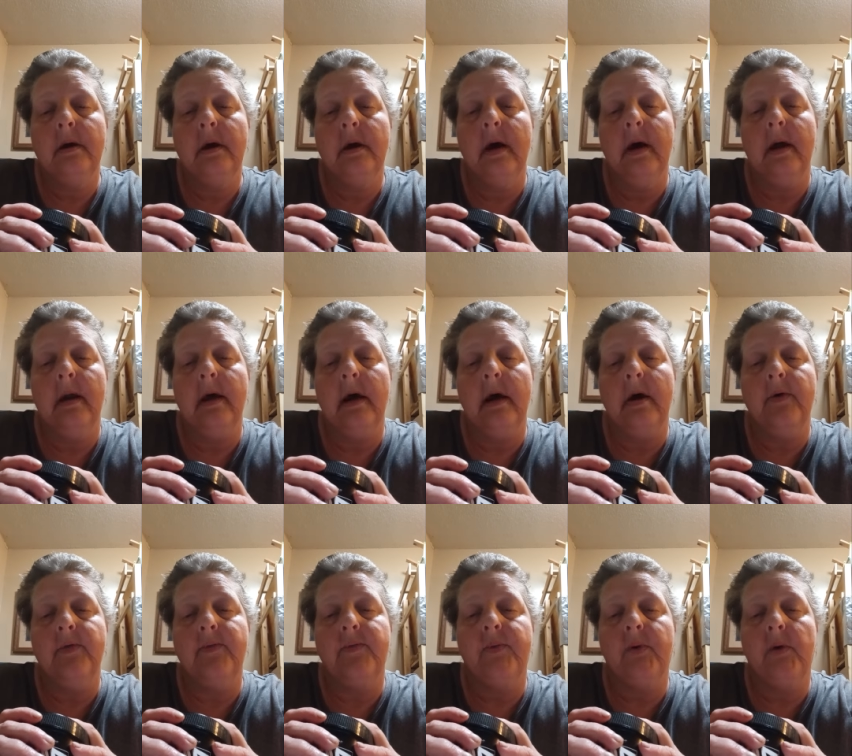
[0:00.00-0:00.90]
and
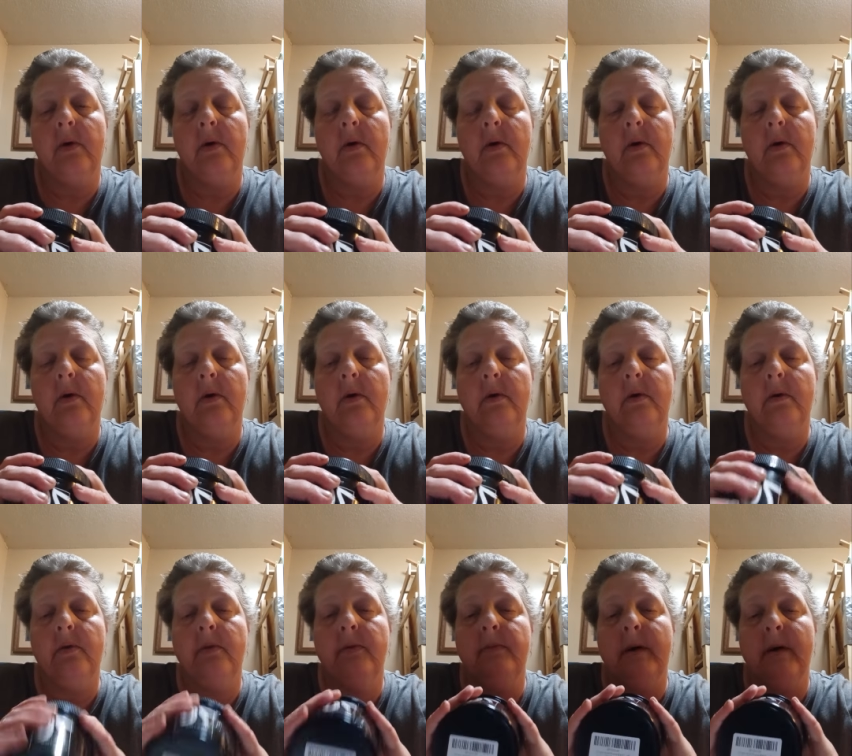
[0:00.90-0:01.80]
as
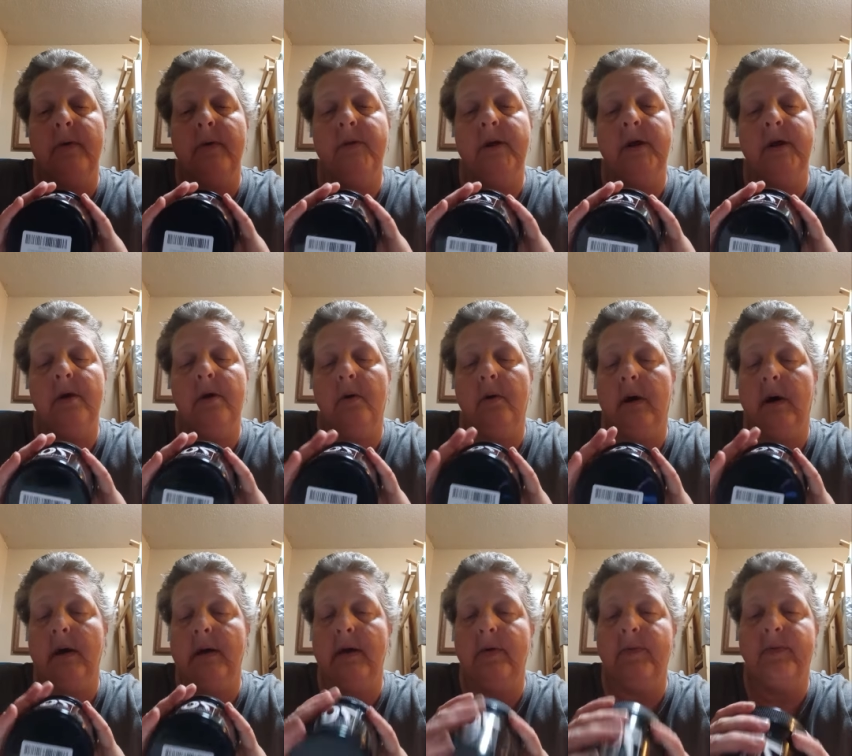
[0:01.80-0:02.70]
for my video,
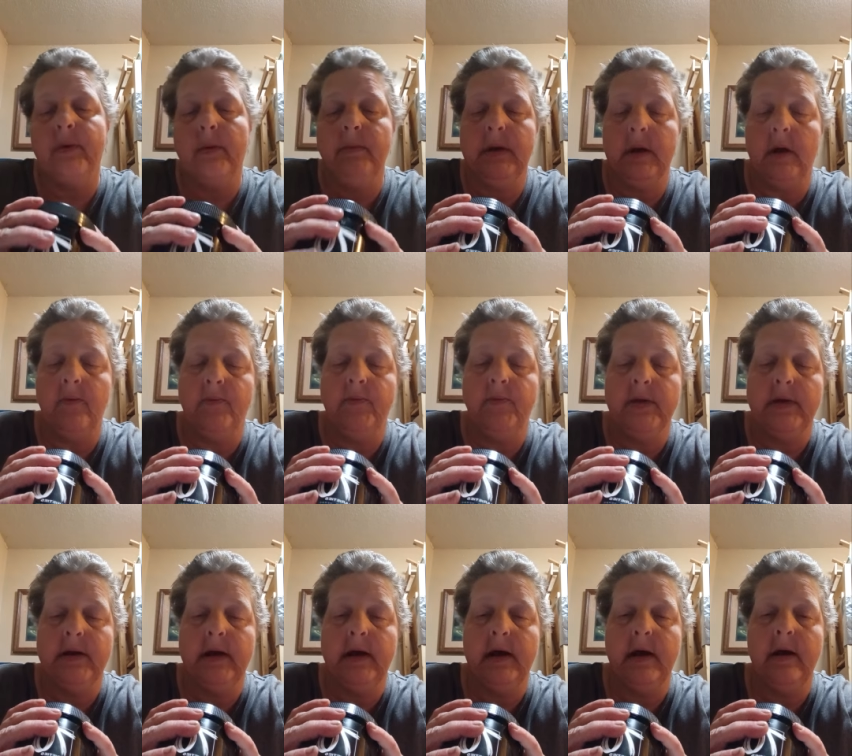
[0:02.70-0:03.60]
I guess I'm done for the
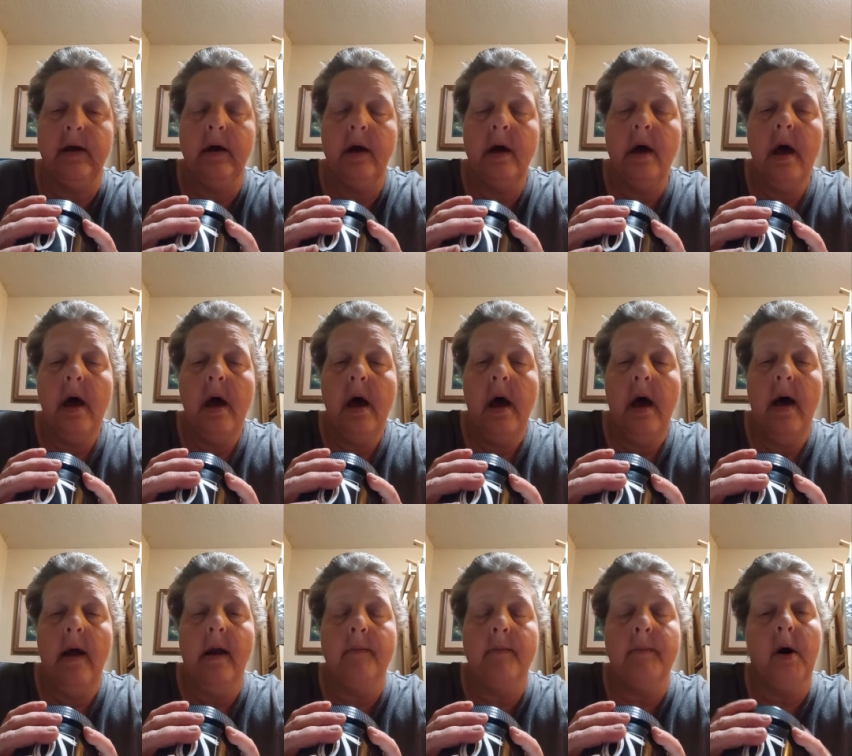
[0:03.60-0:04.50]
day,
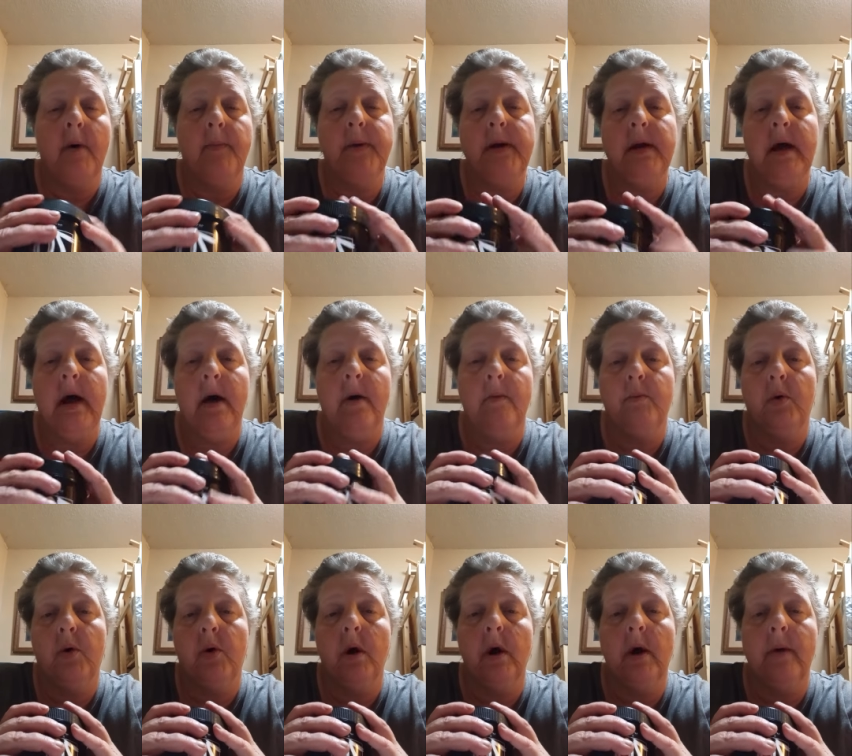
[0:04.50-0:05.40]
and I'm hoping to have
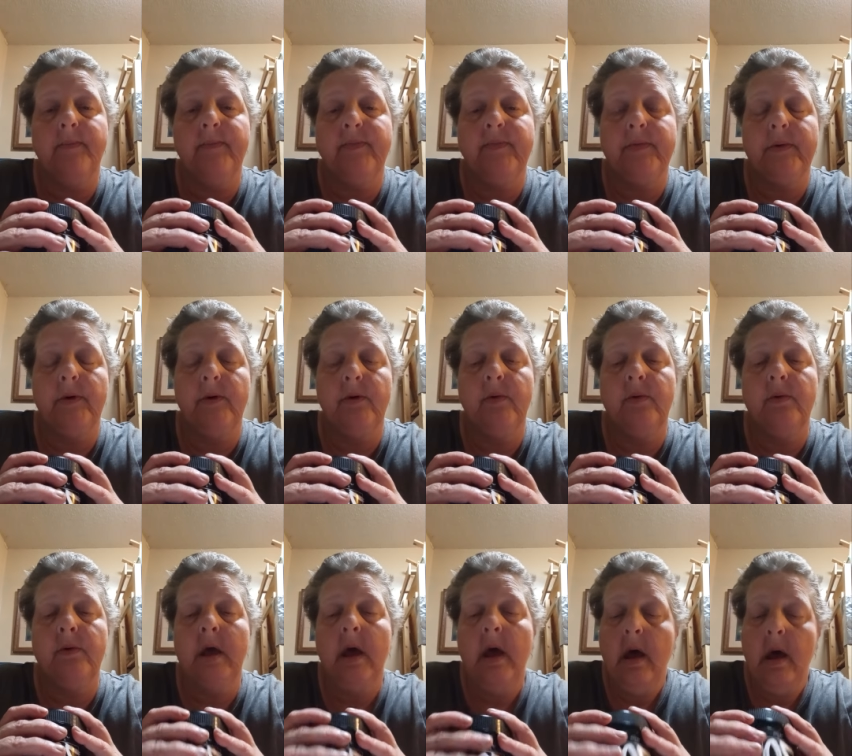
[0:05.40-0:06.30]
more up
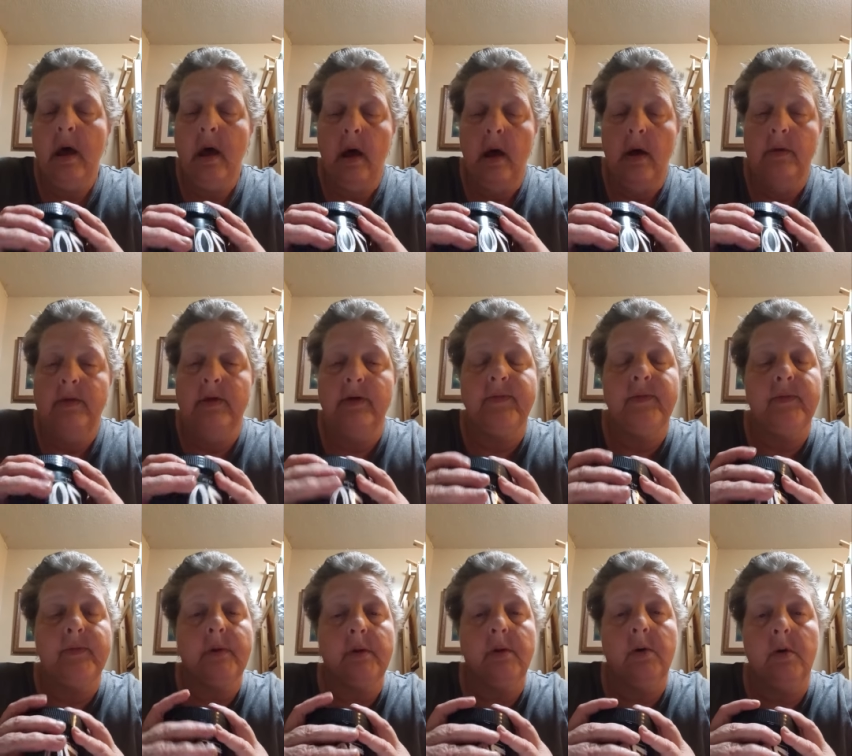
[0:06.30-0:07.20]
soon. This
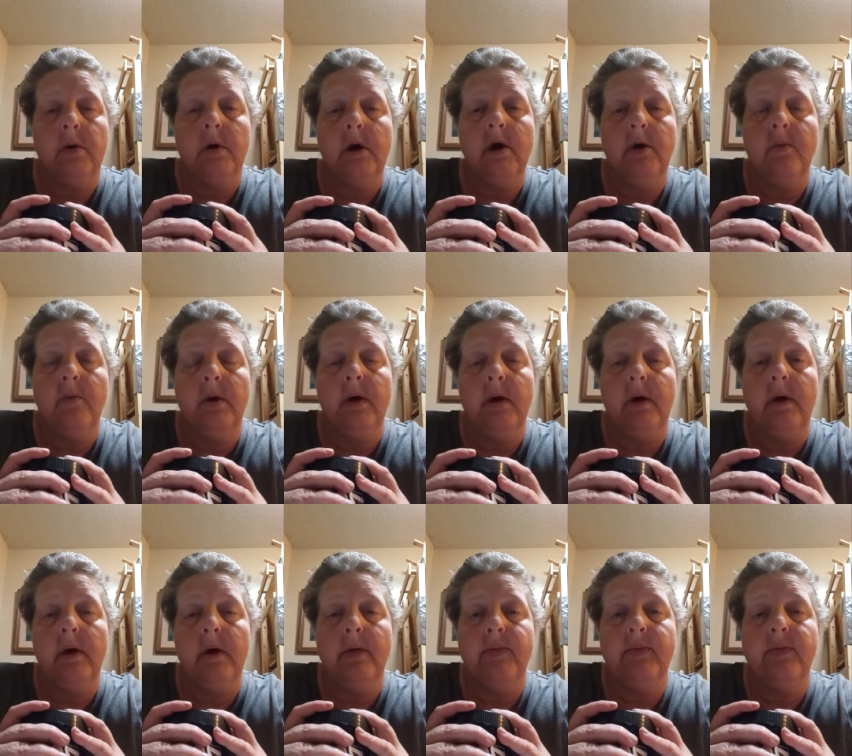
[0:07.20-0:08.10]
is Lori
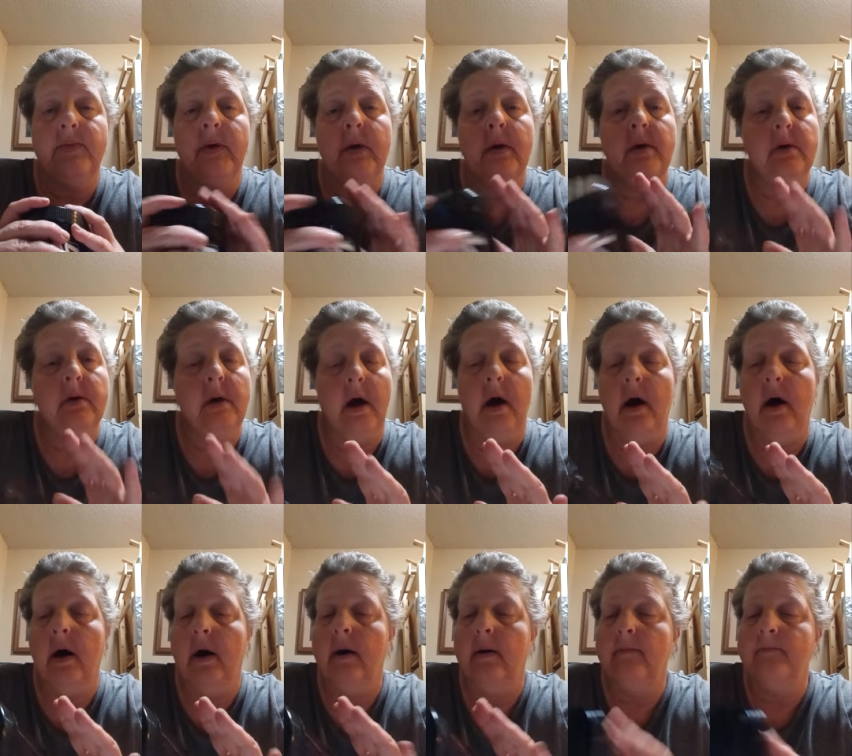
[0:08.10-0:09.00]
with
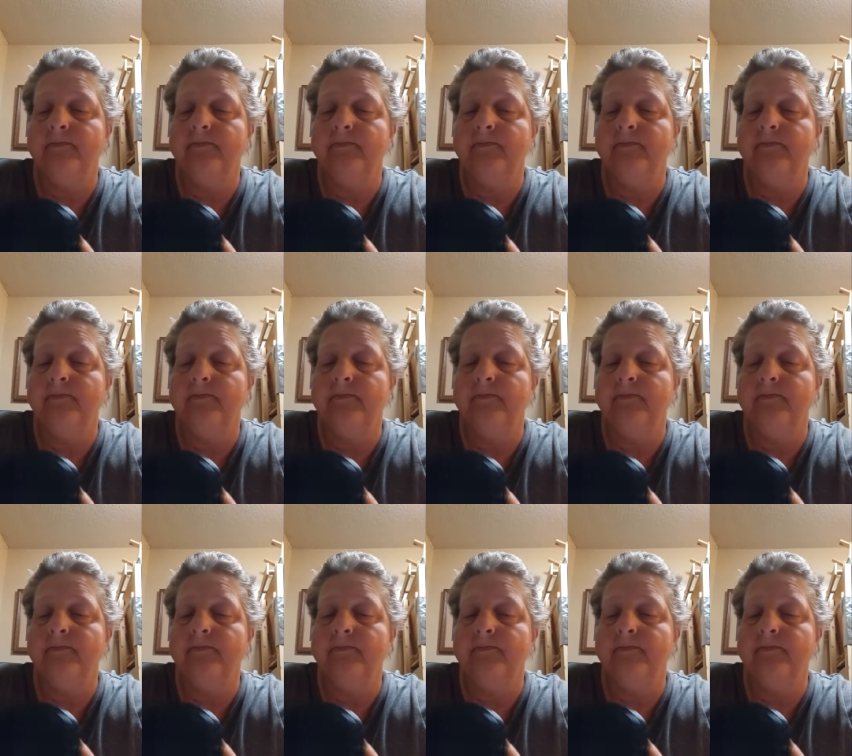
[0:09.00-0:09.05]
um,